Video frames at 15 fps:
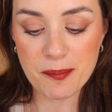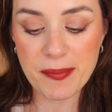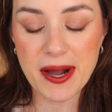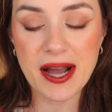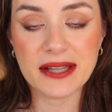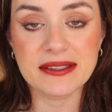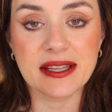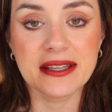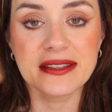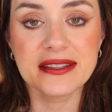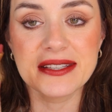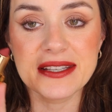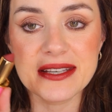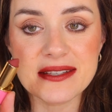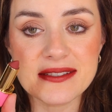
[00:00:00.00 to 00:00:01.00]
But
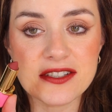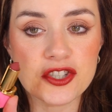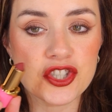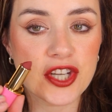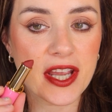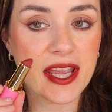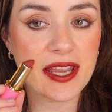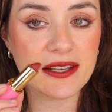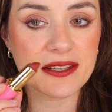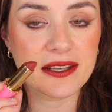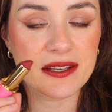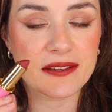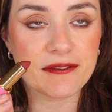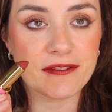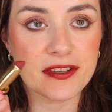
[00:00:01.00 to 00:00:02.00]
this shade
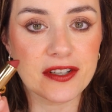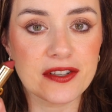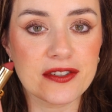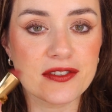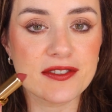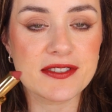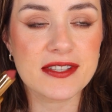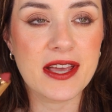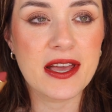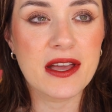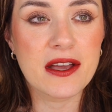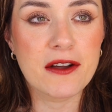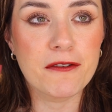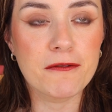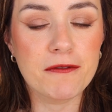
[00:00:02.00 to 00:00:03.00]
feels
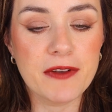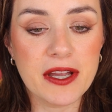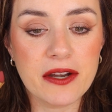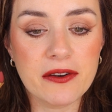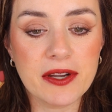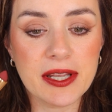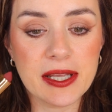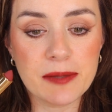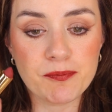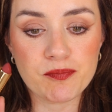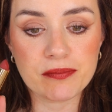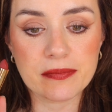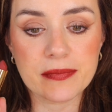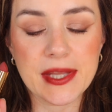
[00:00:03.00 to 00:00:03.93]
very,